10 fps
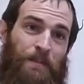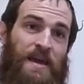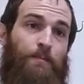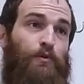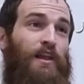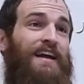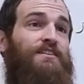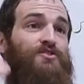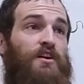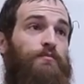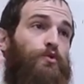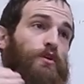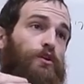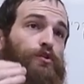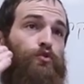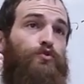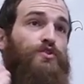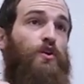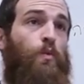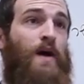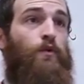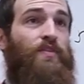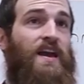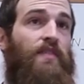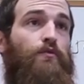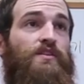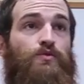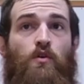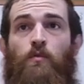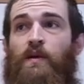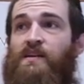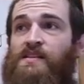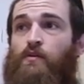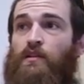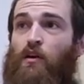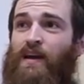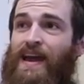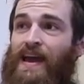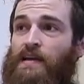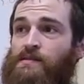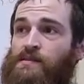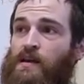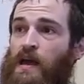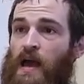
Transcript: people like to jump to a conclusion that one or the other is wrong because they're at loggerheads.